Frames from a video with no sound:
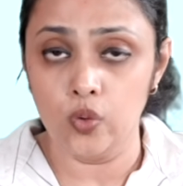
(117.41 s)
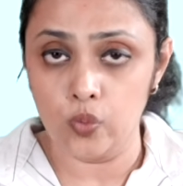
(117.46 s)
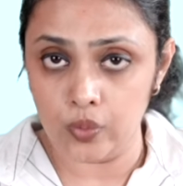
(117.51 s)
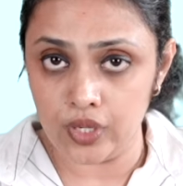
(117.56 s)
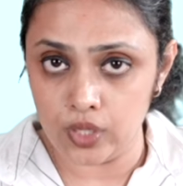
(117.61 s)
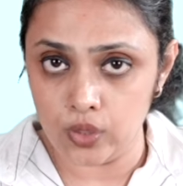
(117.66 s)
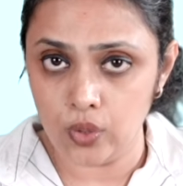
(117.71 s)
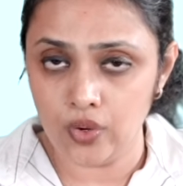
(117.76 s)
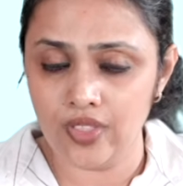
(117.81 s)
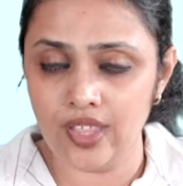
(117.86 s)

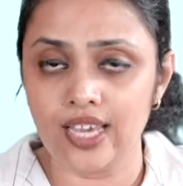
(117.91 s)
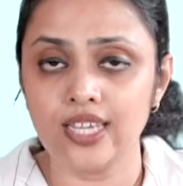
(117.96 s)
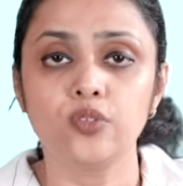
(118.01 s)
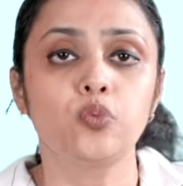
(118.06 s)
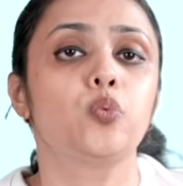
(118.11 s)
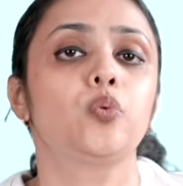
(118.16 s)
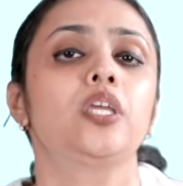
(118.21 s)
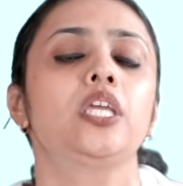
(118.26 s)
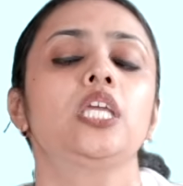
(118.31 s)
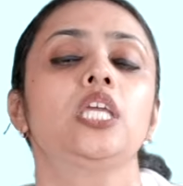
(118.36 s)
We know
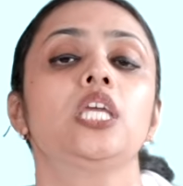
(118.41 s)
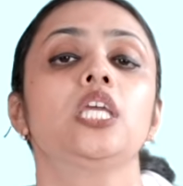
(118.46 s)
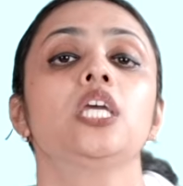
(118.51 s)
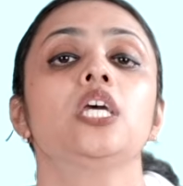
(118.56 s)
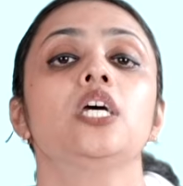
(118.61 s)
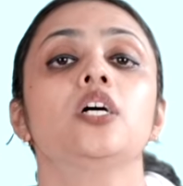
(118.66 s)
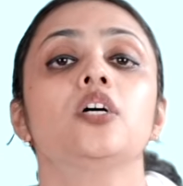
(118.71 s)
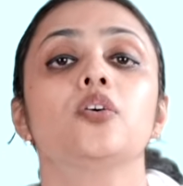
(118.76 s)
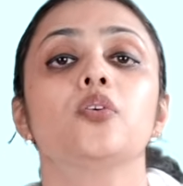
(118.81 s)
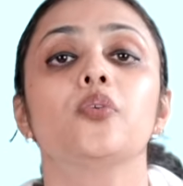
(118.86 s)
that we
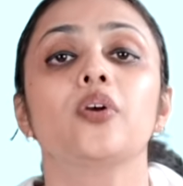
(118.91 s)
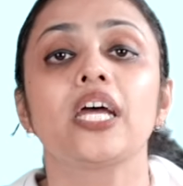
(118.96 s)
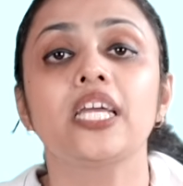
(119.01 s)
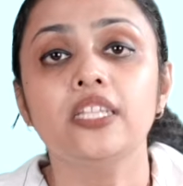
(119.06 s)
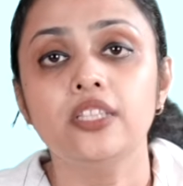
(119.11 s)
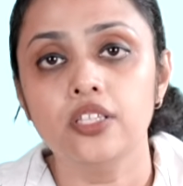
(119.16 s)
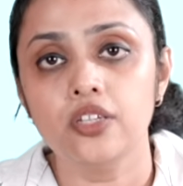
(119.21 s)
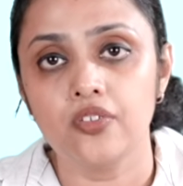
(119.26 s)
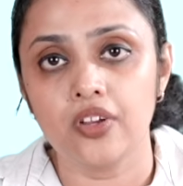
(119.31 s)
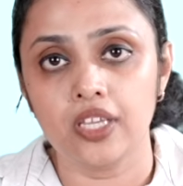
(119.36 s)

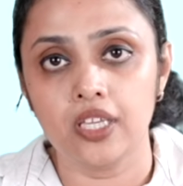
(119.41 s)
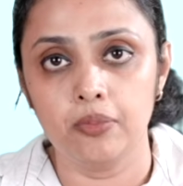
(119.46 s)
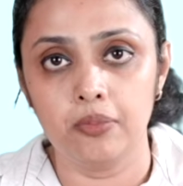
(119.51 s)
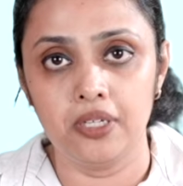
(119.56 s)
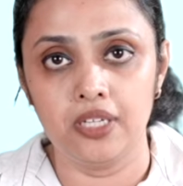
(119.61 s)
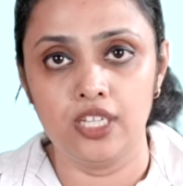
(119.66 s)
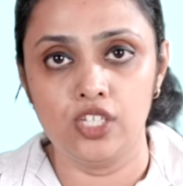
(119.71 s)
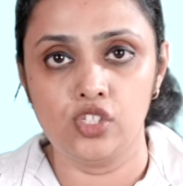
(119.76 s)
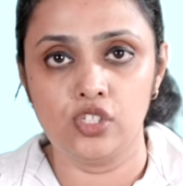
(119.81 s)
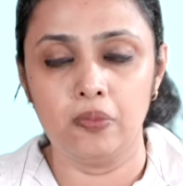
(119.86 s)
write the
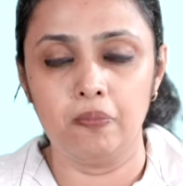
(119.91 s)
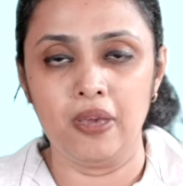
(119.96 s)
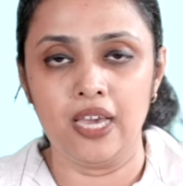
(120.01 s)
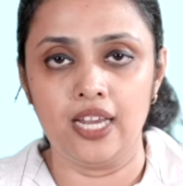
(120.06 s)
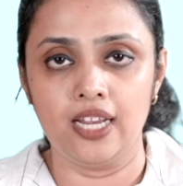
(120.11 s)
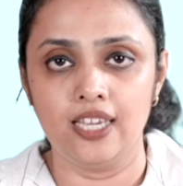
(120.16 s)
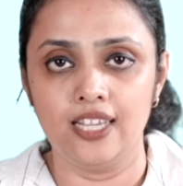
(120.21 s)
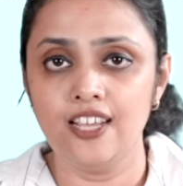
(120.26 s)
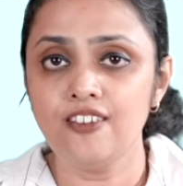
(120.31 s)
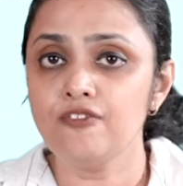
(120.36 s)
recommendation
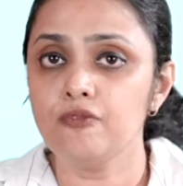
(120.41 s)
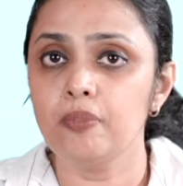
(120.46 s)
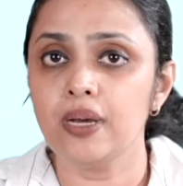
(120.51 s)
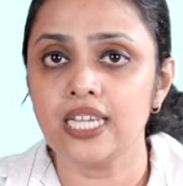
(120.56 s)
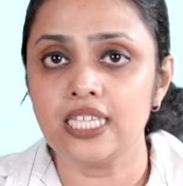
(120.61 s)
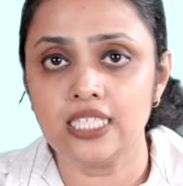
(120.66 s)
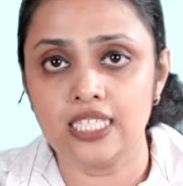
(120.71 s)
paragraph by